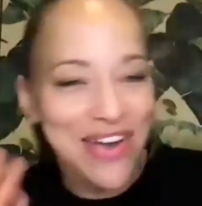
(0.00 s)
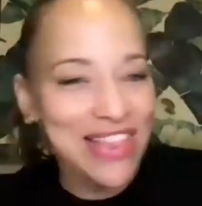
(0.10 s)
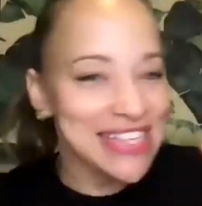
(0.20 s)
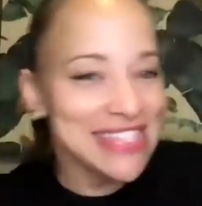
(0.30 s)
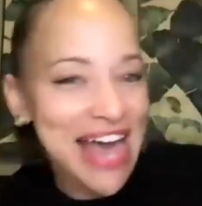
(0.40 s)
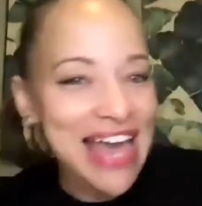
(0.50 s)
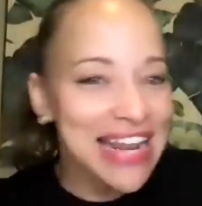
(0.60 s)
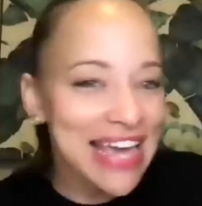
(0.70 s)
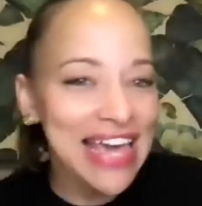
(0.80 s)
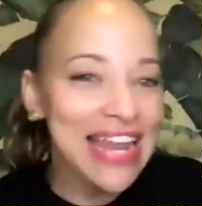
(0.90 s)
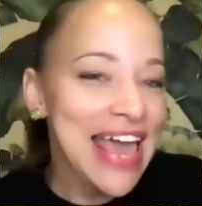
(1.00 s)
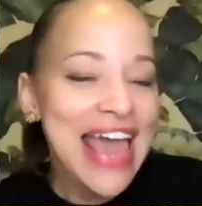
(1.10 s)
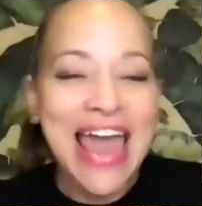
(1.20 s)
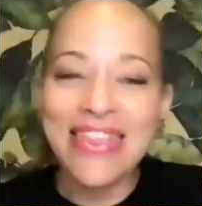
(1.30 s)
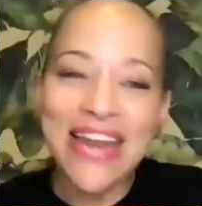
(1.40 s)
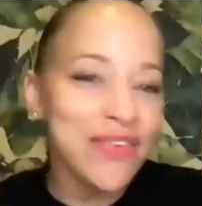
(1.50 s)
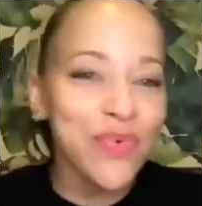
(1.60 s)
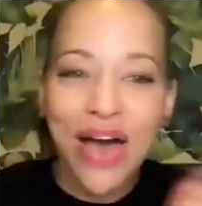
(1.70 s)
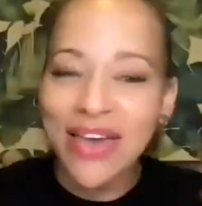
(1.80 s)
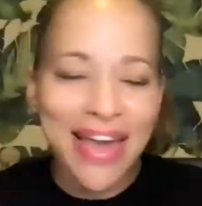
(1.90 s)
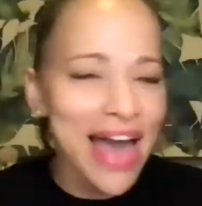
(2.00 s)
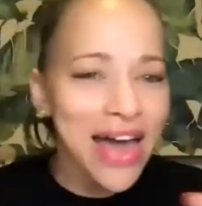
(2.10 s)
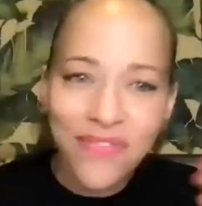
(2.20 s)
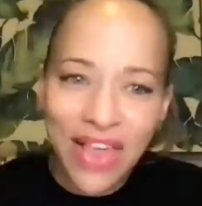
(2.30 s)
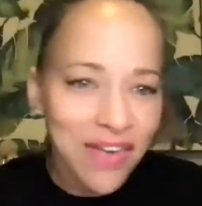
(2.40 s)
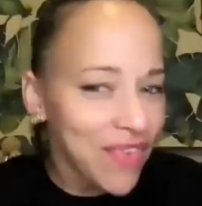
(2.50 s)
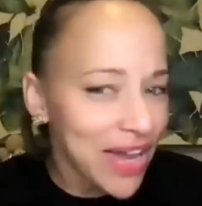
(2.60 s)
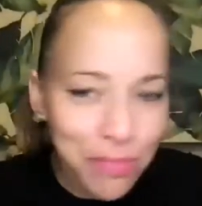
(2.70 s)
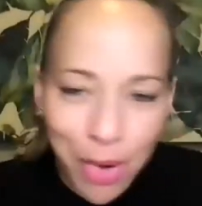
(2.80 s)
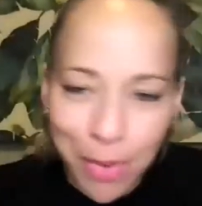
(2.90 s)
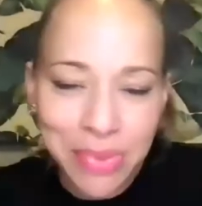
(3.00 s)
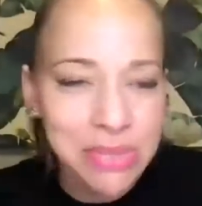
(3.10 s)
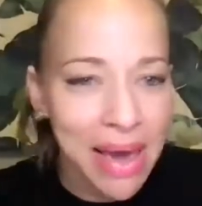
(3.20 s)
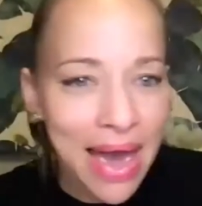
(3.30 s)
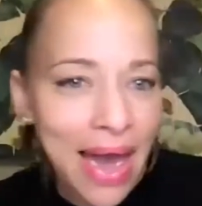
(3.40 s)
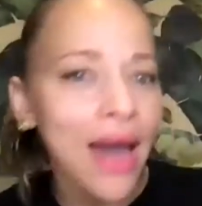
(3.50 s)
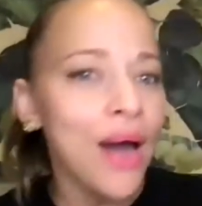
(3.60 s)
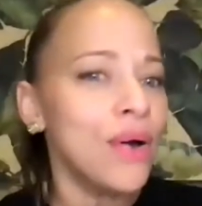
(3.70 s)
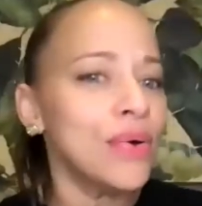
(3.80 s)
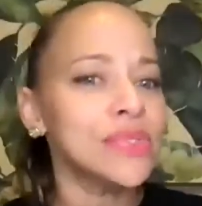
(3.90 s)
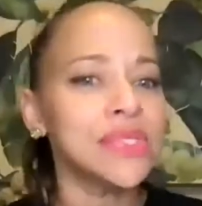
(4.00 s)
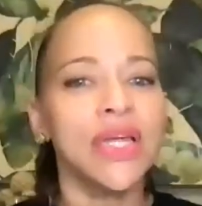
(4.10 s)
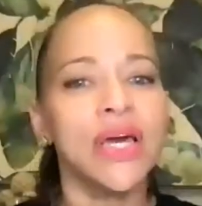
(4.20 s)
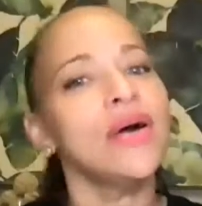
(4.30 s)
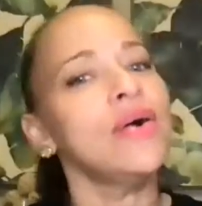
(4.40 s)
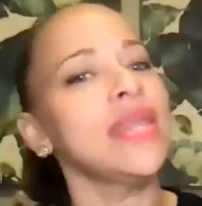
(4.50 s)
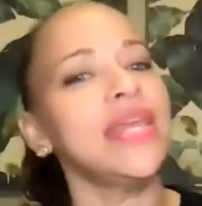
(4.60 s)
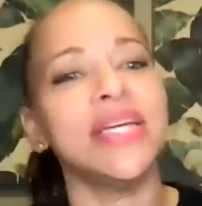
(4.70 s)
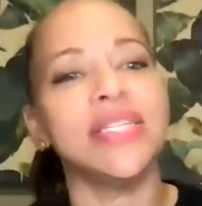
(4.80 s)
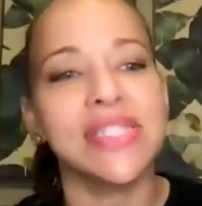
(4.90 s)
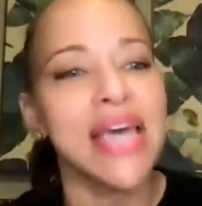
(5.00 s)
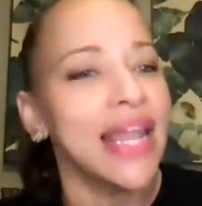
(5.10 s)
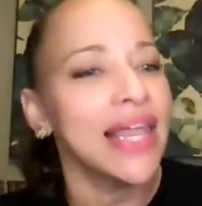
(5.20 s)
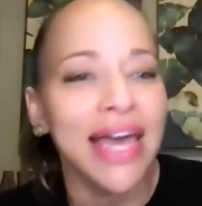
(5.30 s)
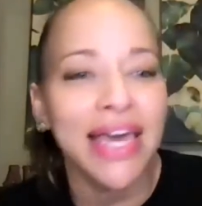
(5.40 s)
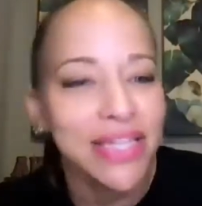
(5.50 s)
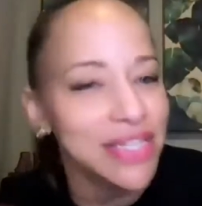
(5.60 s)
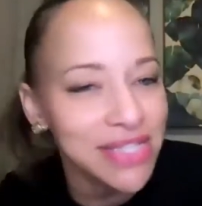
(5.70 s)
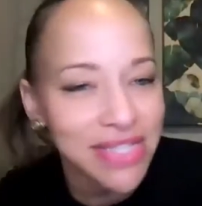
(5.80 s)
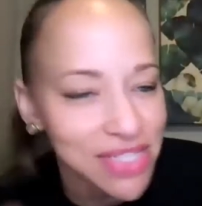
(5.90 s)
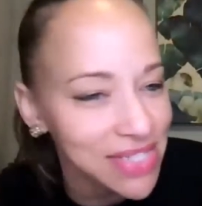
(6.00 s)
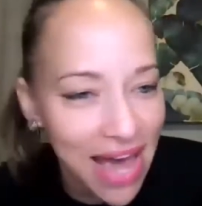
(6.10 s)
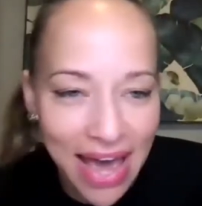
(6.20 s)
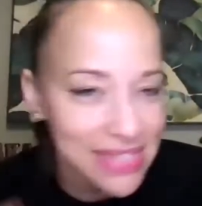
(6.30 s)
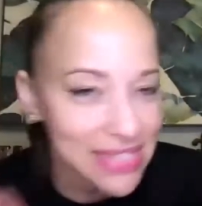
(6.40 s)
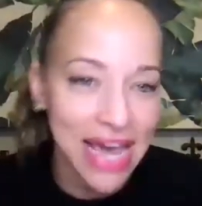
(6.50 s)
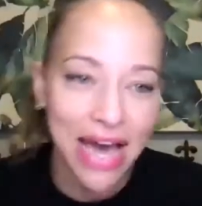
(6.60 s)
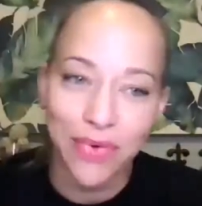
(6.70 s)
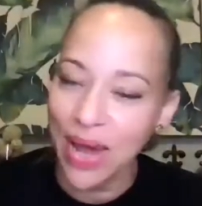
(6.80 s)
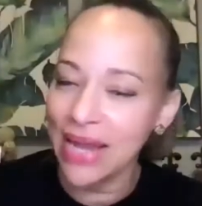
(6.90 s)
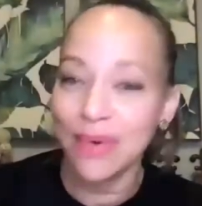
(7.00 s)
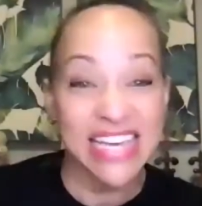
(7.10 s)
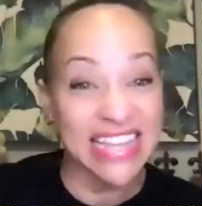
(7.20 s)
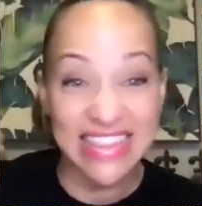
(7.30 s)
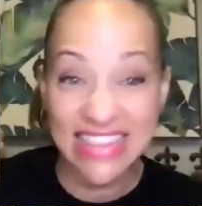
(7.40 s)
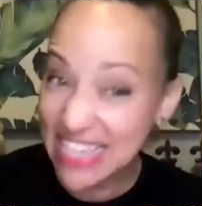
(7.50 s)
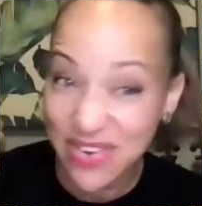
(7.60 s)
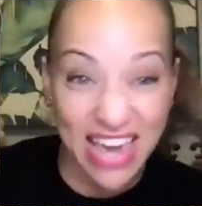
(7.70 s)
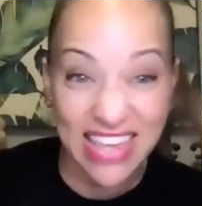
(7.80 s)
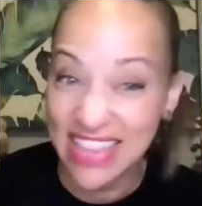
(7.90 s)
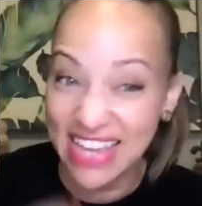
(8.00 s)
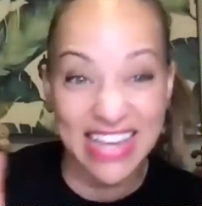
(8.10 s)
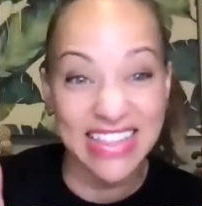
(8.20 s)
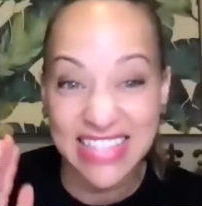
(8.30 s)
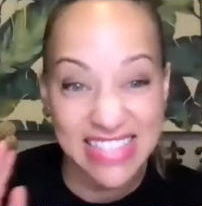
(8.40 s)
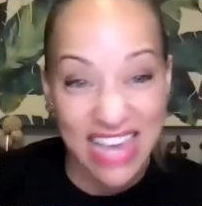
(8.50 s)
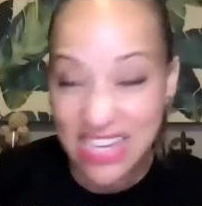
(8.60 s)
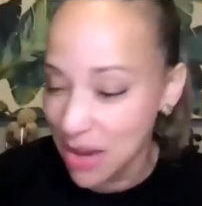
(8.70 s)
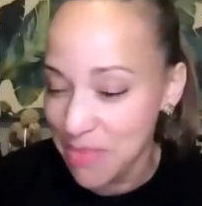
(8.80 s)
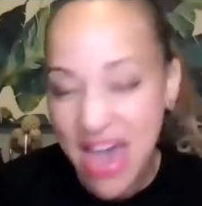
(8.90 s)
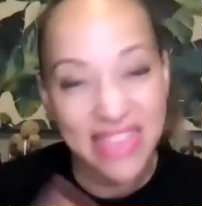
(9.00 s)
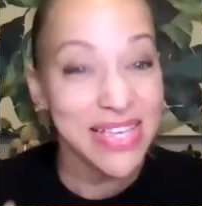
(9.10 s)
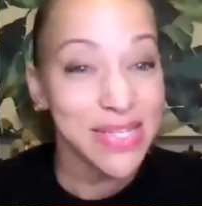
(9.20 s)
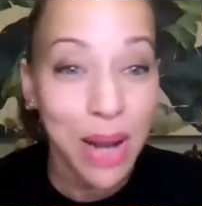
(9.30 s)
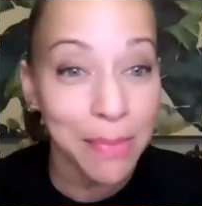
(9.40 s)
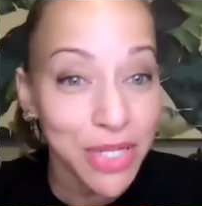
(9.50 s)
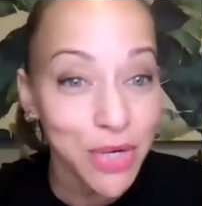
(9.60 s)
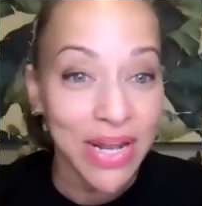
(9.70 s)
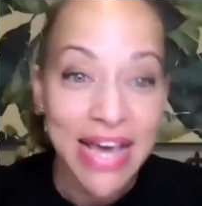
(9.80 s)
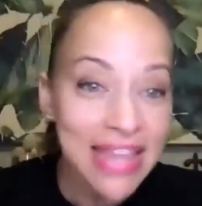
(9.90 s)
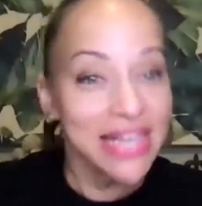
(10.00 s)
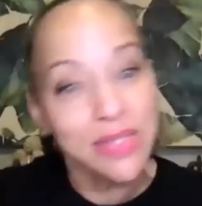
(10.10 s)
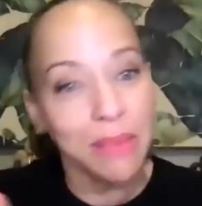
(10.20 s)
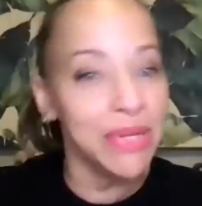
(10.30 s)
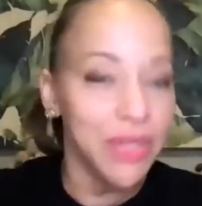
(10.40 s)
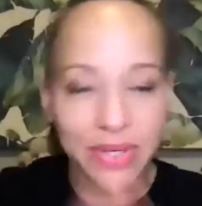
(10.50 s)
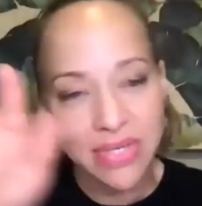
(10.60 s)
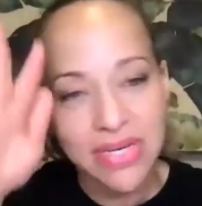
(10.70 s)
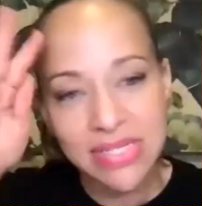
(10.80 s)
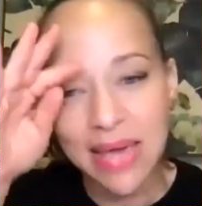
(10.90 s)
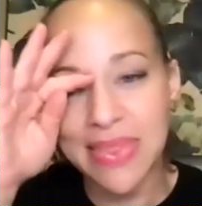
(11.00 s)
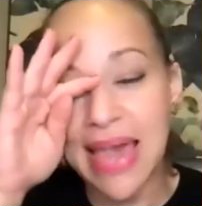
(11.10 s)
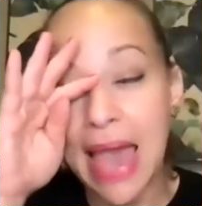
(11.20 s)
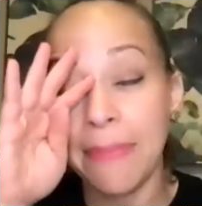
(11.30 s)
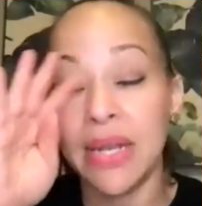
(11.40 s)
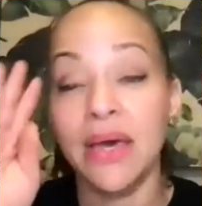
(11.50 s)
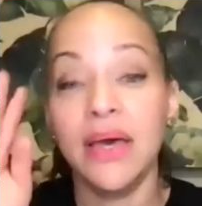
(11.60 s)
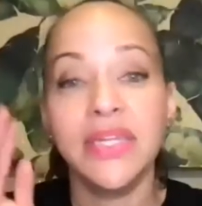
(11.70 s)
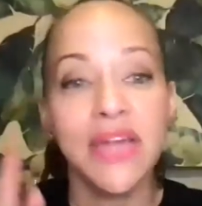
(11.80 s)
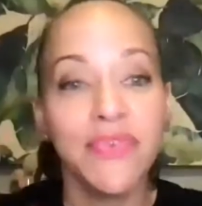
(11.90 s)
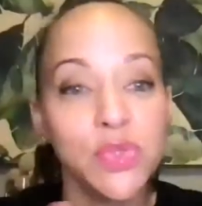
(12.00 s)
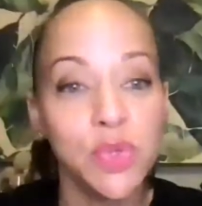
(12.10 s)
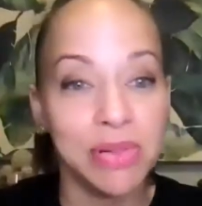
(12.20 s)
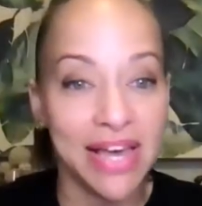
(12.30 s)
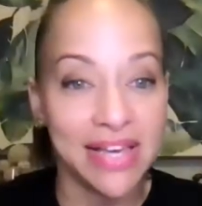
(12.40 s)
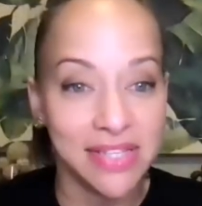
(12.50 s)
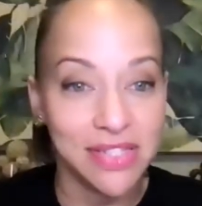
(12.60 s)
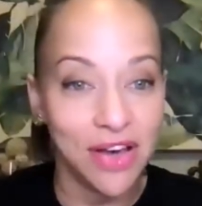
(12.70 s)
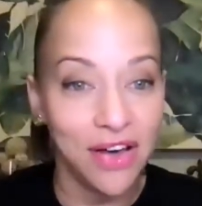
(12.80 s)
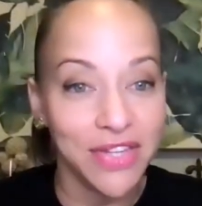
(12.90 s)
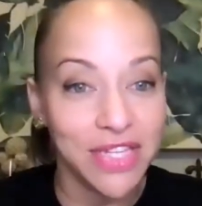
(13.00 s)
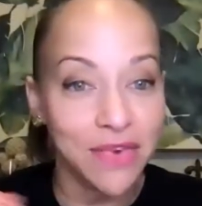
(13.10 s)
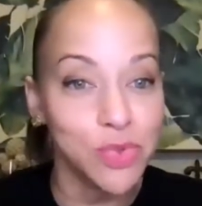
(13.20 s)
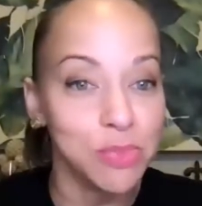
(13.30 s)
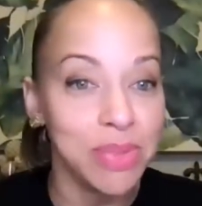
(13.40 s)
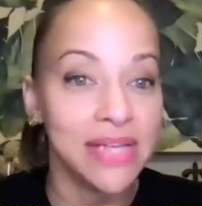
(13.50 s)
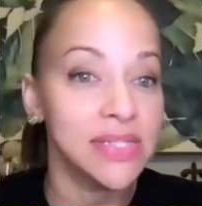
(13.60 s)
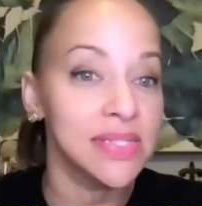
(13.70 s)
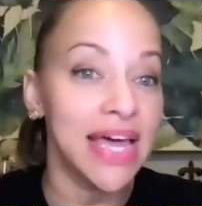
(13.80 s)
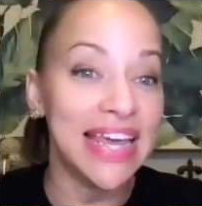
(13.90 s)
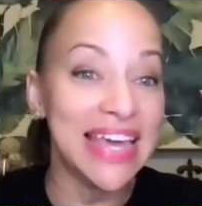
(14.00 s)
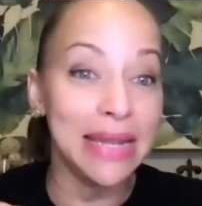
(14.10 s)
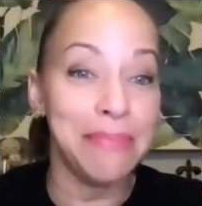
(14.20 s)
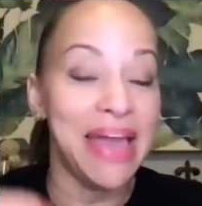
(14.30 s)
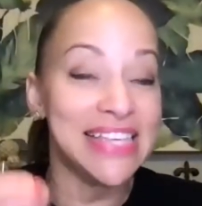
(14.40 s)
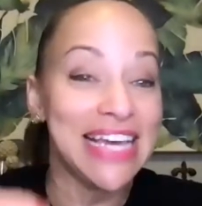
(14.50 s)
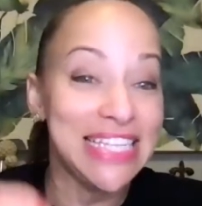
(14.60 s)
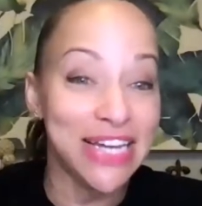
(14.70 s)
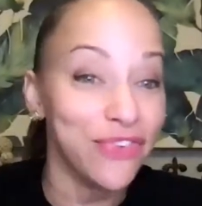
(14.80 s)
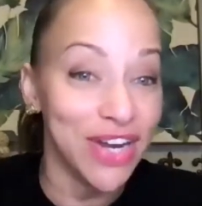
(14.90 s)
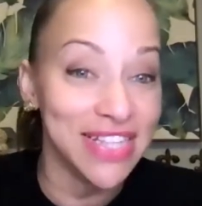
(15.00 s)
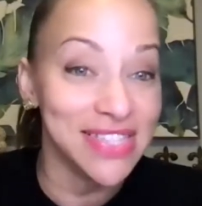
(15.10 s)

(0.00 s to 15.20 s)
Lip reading: excited. And then after a while, you're like, I don't feel like inviting any more people to my house, and then it just kind of like it just dies down, right? And I was like, okay. And the second time, this one I'm gonna do it. This one I'm gonna do it. Same thing happened. Difference with Plexus, y'all. The difference with Plexus is that it makes a difference.